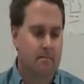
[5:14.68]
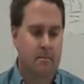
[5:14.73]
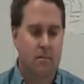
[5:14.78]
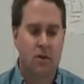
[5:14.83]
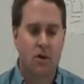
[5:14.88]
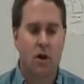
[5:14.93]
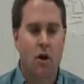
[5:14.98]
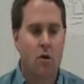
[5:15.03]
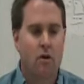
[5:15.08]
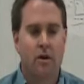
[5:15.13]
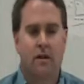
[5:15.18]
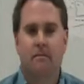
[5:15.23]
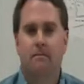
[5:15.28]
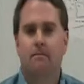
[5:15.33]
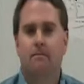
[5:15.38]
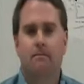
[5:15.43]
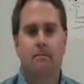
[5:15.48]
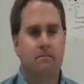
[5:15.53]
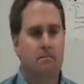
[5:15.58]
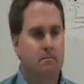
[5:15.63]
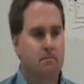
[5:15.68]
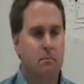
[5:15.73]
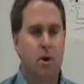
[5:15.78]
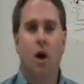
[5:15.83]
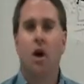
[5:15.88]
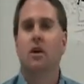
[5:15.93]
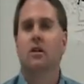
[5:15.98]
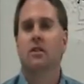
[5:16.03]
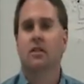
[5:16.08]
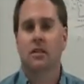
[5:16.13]
coated
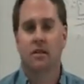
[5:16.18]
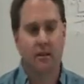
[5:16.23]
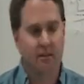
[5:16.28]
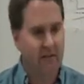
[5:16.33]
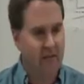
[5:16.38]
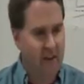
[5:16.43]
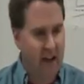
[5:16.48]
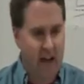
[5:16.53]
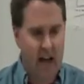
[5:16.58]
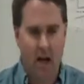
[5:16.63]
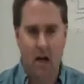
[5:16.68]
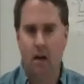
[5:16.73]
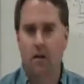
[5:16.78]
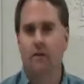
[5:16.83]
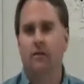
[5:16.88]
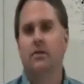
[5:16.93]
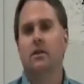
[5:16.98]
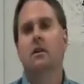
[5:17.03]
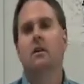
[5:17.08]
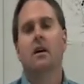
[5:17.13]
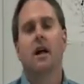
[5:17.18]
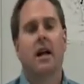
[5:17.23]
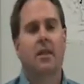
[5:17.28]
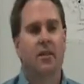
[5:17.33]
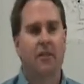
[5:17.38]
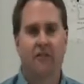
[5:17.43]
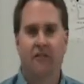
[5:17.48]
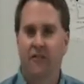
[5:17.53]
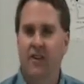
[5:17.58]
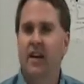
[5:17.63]
parts, the valves and
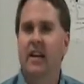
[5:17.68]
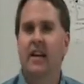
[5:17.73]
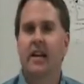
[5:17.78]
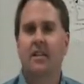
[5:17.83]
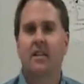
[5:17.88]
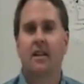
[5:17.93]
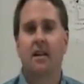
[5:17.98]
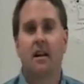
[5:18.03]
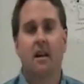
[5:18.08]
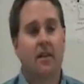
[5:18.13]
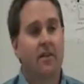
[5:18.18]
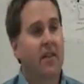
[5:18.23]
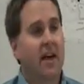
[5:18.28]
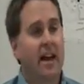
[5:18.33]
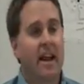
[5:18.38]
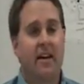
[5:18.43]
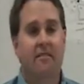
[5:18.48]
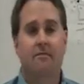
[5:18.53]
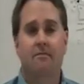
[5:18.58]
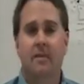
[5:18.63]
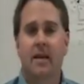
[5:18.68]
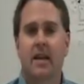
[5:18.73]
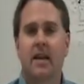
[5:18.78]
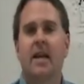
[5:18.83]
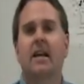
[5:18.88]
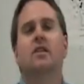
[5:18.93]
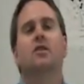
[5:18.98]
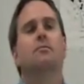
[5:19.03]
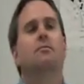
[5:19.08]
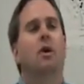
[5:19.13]
the fittings, that have been
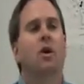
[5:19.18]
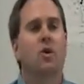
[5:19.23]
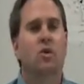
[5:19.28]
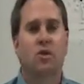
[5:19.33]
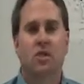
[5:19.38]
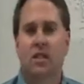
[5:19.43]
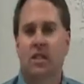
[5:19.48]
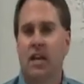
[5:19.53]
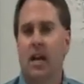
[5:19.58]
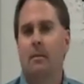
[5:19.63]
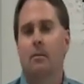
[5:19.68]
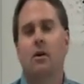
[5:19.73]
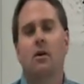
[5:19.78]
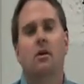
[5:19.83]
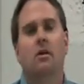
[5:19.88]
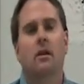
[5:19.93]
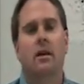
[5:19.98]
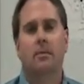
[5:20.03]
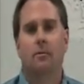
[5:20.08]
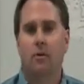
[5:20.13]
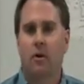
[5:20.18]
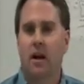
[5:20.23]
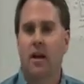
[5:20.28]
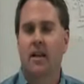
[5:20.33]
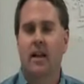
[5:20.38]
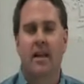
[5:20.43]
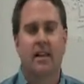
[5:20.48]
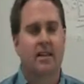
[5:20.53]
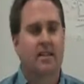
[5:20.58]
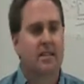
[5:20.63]
exposed to chemical
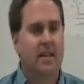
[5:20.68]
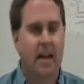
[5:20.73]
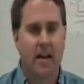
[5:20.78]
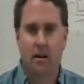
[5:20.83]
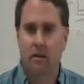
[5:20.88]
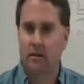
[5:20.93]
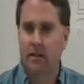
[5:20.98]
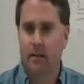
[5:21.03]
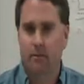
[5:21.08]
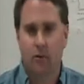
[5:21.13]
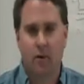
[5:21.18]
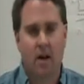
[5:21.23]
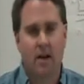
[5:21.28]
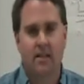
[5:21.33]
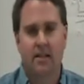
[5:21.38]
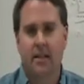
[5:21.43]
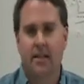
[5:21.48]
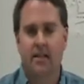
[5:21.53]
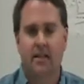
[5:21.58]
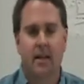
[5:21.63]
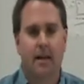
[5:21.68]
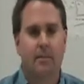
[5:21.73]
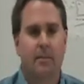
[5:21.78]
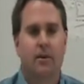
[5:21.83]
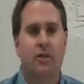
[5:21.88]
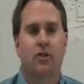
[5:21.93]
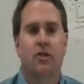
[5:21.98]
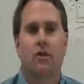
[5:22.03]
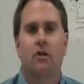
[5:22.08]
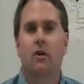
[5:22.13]
and cycled in process
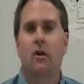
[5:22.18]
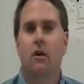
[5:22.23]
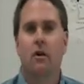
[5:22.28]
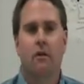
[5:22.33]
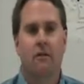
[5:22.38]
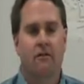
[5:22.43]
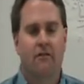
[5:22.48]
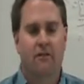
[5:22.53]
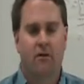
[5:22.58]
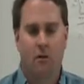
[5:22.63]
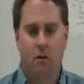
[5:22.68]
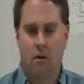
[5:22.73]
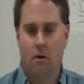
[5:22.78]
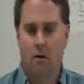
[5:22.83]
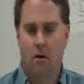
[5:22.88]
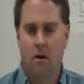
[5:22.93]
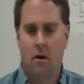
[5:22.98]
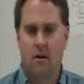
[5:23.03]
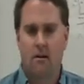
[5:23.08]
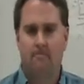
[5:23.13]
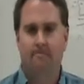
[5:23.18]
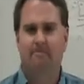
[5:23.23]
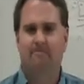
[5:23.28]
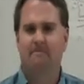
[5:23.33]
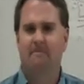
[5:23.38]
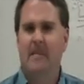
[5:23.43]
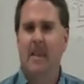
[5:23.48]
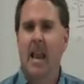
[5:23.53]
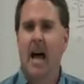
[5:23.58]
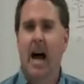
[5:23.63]
temperature for
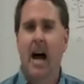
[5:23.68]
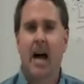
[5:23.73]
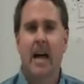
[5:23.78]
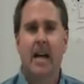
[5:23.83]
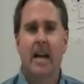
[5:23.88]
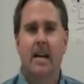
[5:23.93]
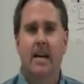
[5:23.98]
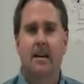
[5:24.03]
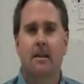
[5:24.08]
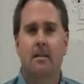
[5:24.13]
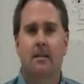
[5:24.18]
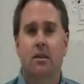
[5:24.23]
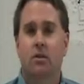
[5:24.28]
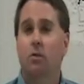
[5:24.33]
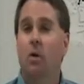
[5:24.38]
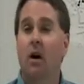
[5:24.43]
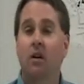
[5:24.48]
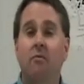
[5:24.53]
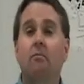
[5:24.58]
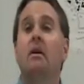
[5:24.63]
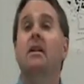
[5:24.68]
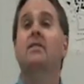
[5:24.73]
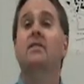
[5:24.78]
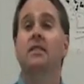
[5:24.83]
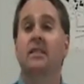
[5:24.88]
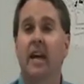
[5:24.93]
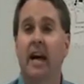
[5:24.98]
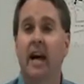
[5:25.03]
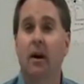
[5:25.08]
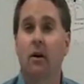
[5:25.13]
9 to 12
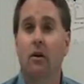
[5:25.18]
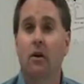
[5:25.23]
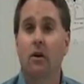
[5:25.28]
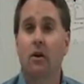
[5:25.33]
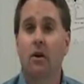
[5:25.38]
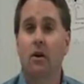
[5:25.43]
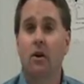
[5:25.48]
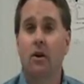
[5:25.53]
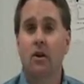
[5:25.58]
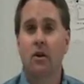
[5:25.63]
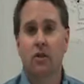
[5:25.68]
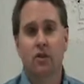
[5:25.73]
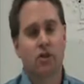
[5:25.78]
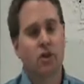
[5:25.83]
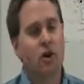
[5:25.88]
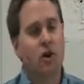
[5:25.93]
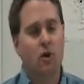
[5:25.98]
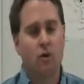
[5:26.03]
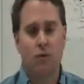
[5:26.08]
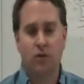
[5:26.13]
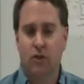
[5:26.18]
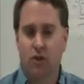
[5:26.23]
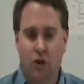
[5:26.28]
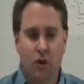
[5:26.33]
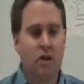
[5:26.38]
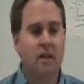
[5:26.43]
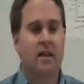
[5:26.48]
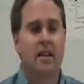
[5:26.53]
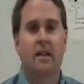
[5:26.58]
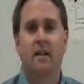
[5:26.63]
months now. So
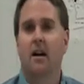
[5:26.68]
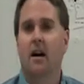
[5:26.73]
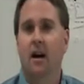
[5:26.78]
certainly,